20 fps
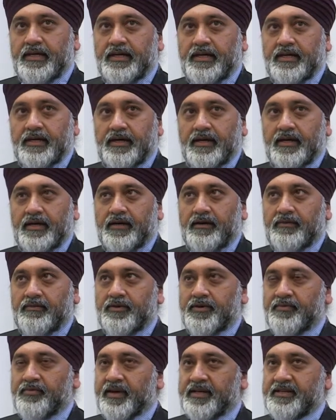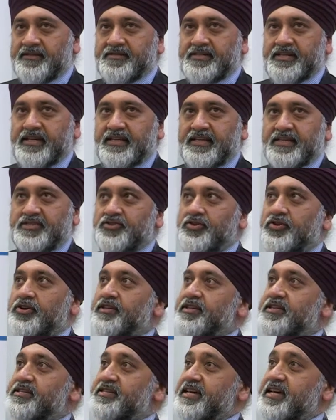You might have seen the story
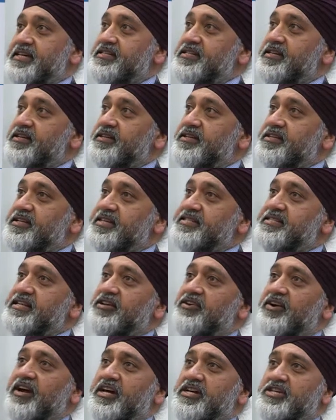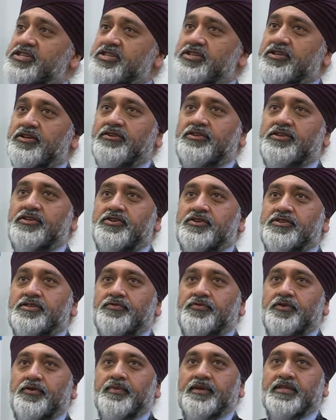of the Tesla crash on the news a
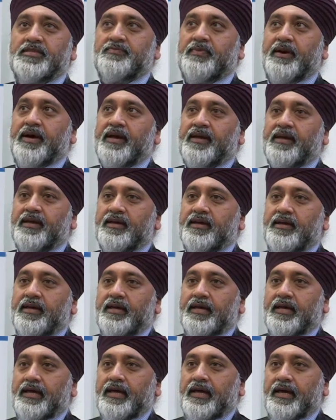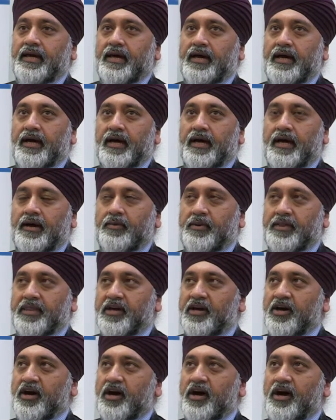few months back, where the
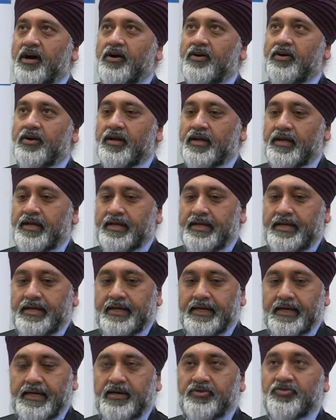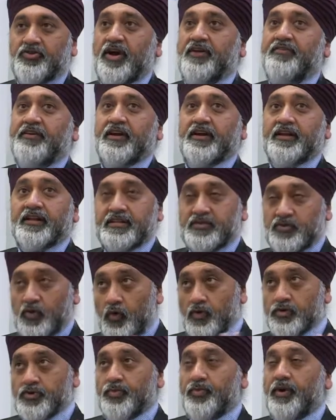car driving in this
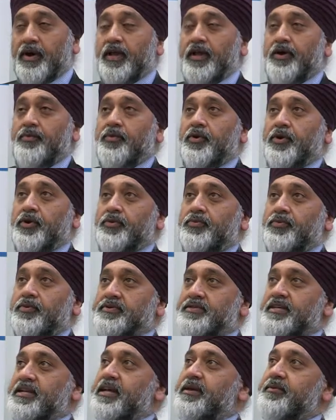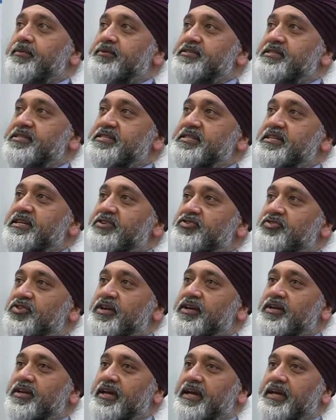autopilot mode was unable to see a
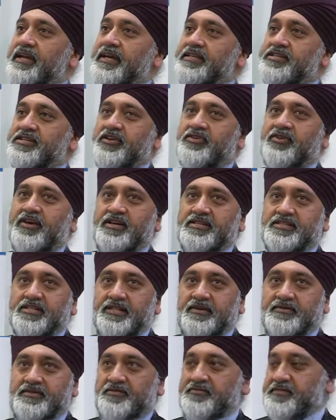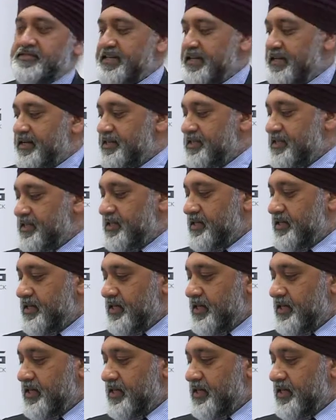truck and actually crashed, and there was a fatality.